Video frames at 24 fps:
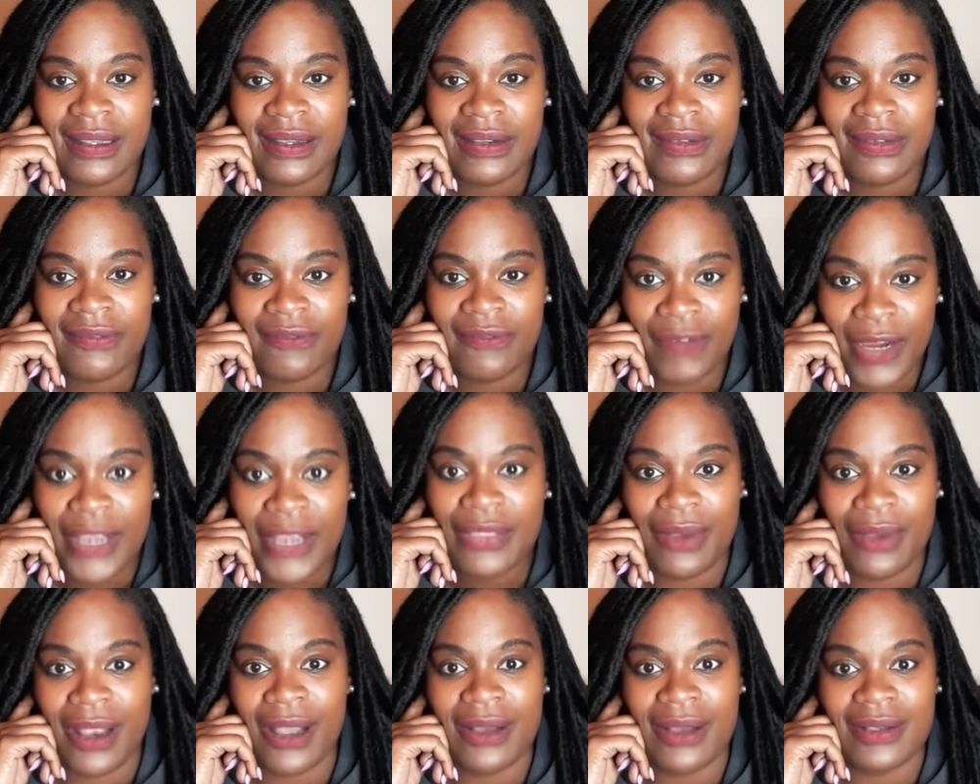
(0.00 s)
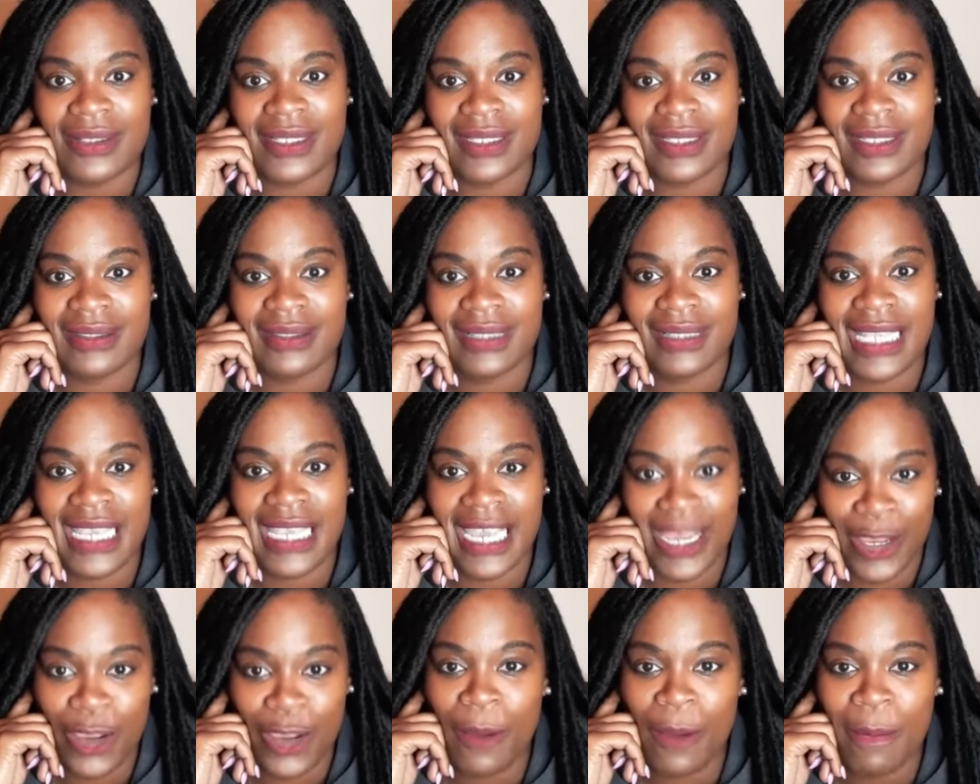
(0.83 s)
free throws
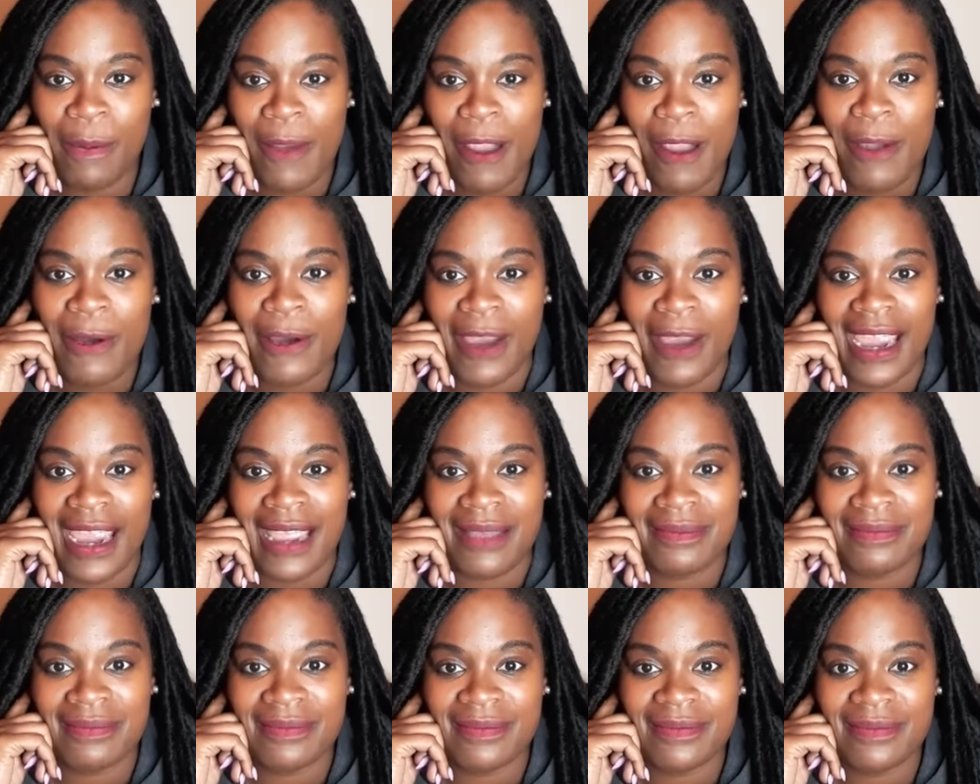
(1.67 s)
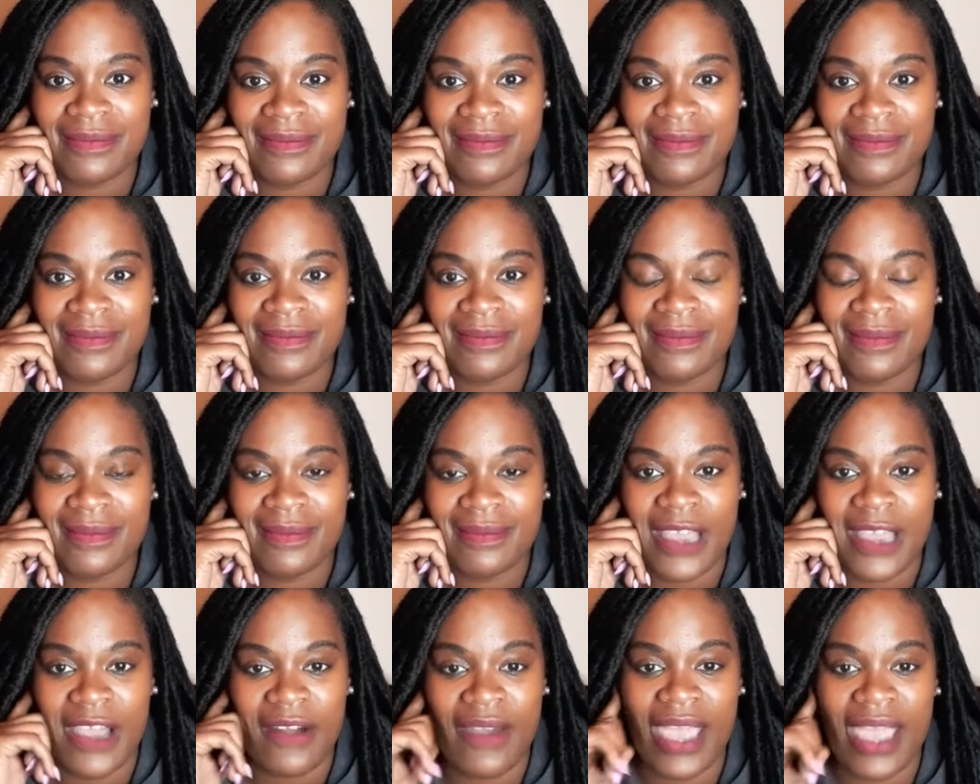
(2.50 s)
in your program.
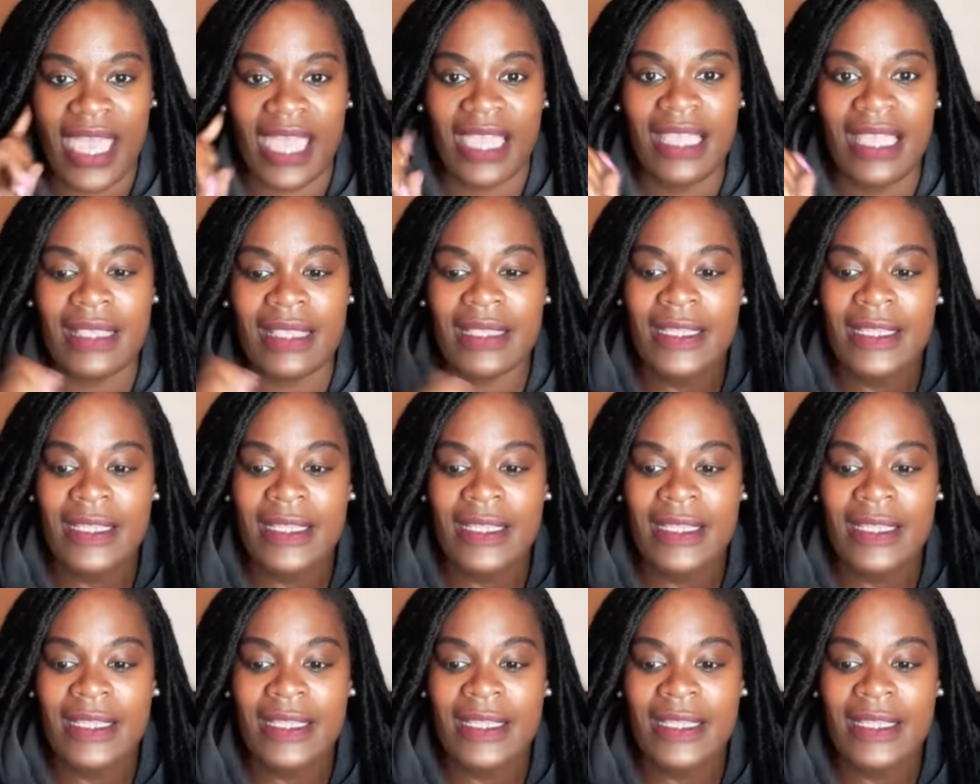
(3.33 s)
Okay.